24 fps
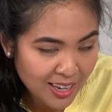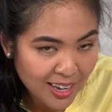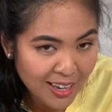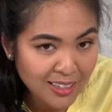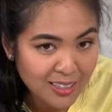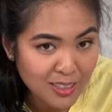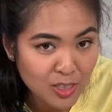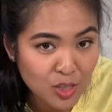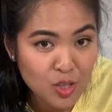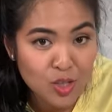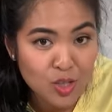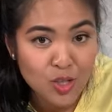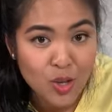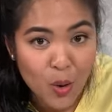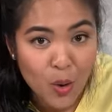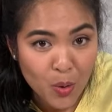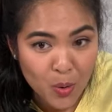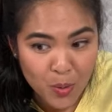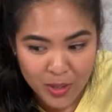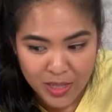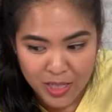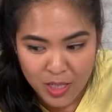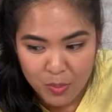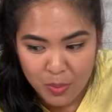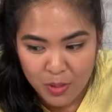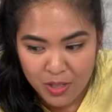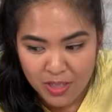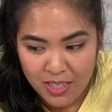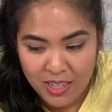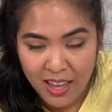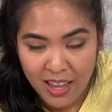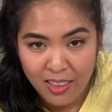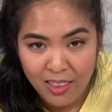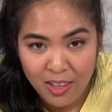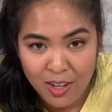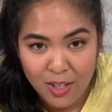and it's so quick to put
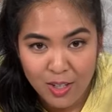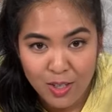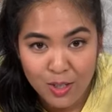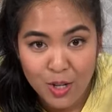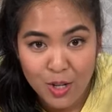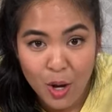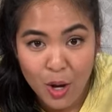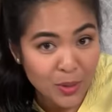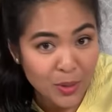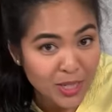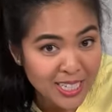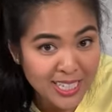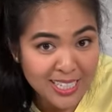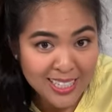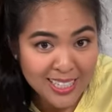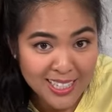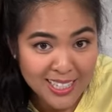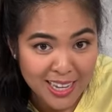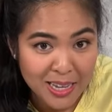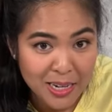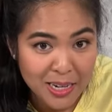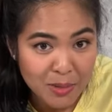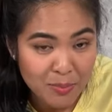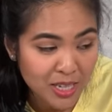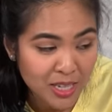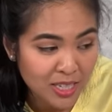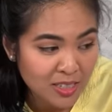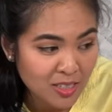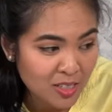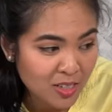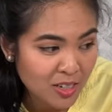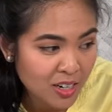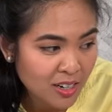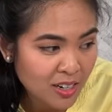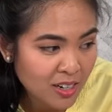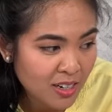together. You don't need a stand
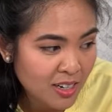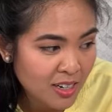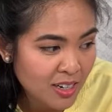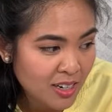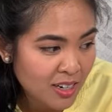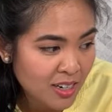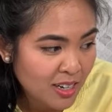mixer.